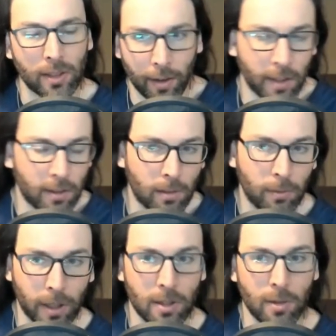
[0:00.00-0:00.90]
I've done
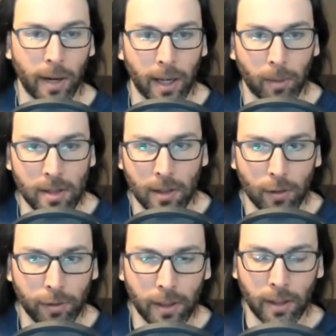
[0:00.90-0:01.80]
some fiction writing
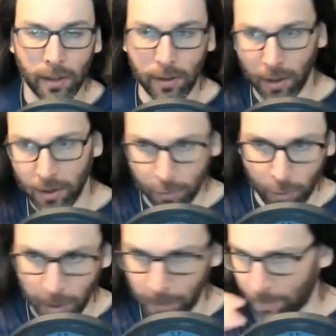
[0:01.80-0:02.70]
myself in longer
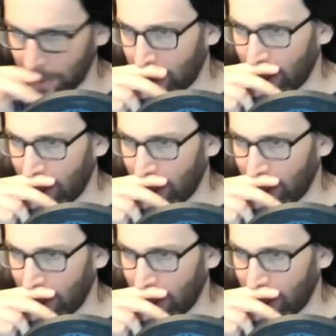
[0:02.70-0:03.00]
form.